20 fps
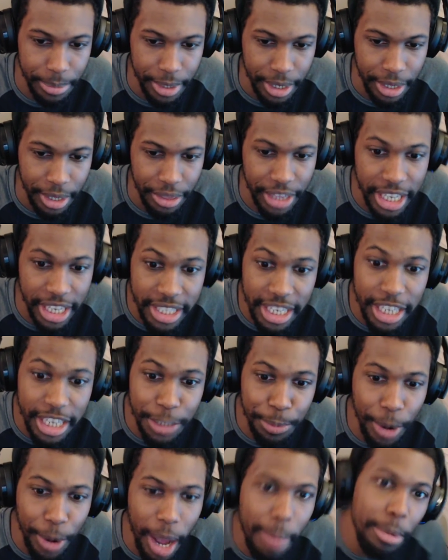This is
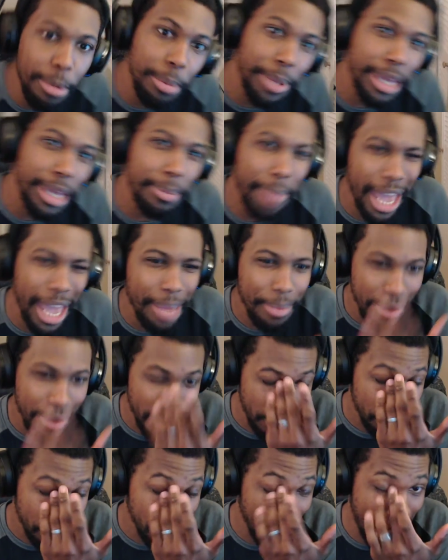probably,
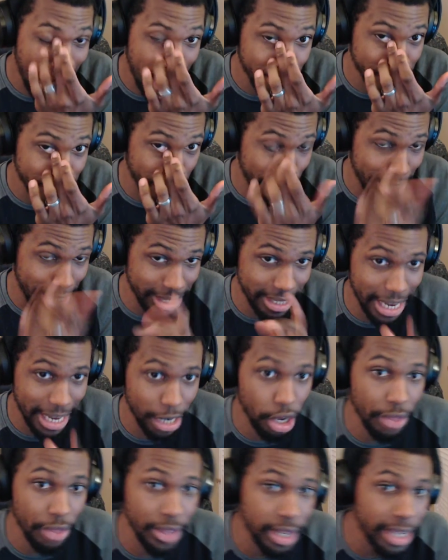maybe, perhaps the best deck
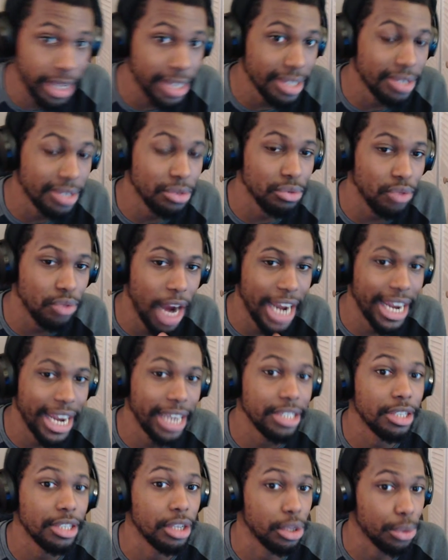on the list, right
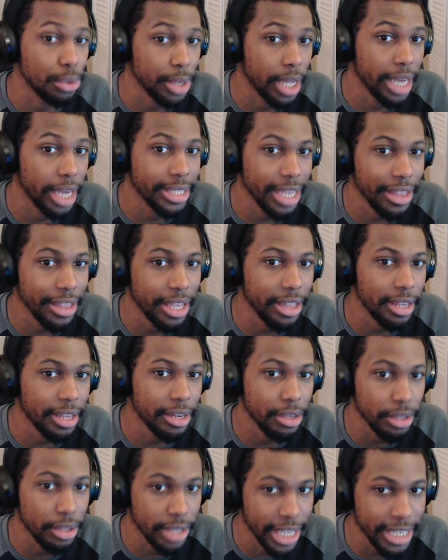next to Lunalights. I think
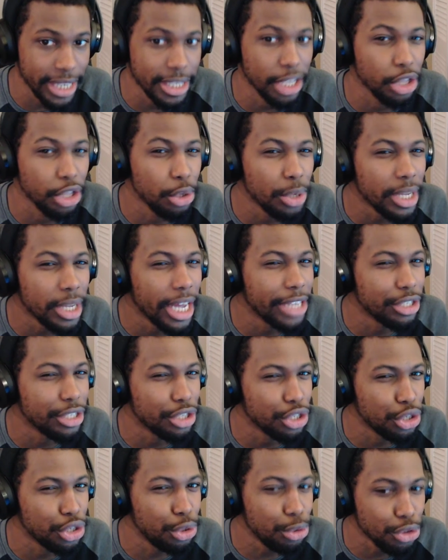that this and Lunalights are
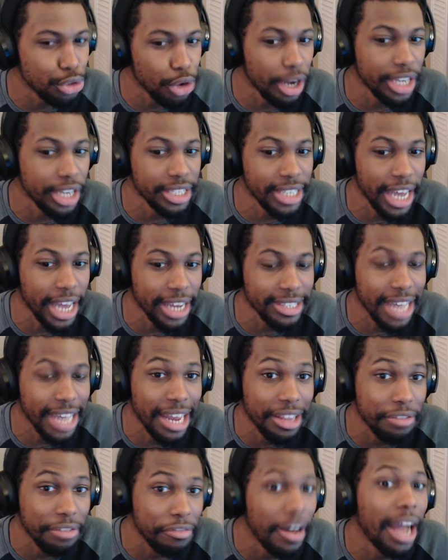the 2 strongest decks out of
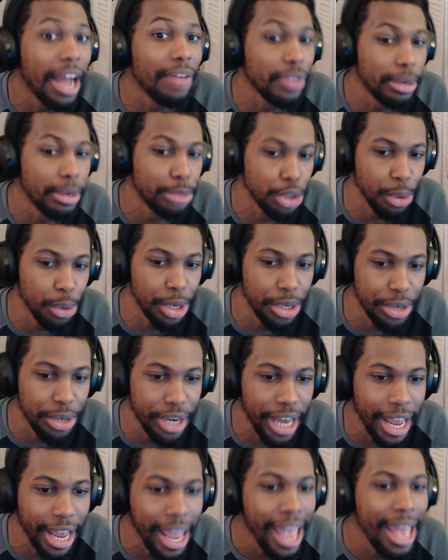the 5 that I'm showing you
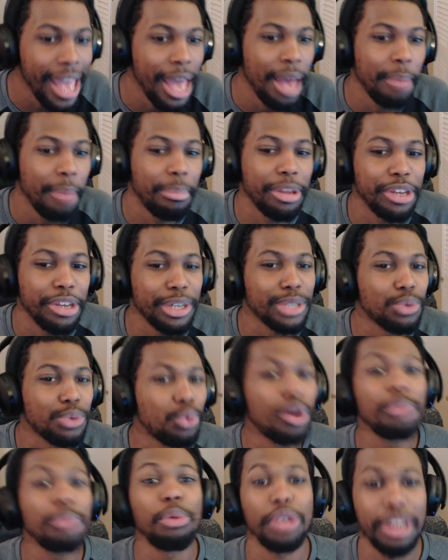today. But there is
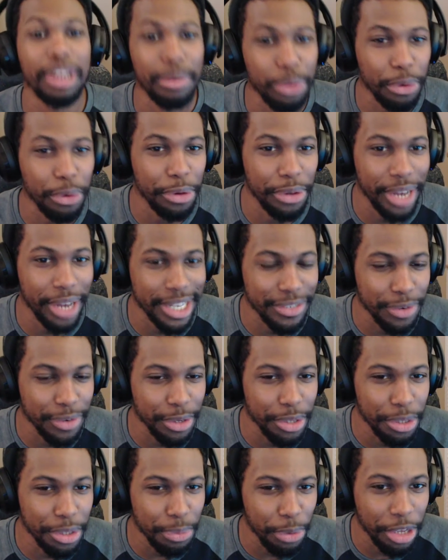one more that I'm throwing you guys for a
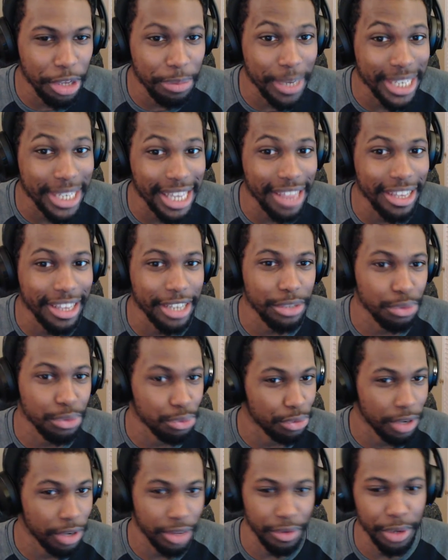loop with because I think it's
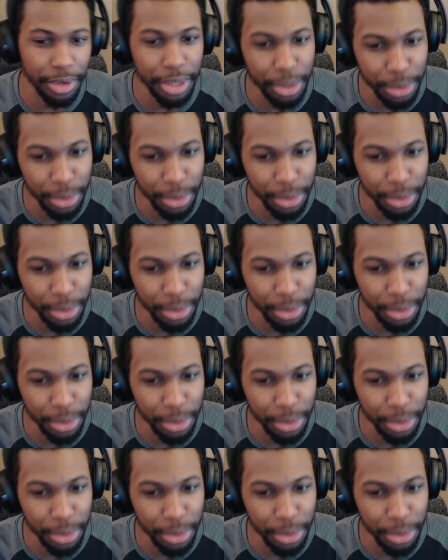really, really cool.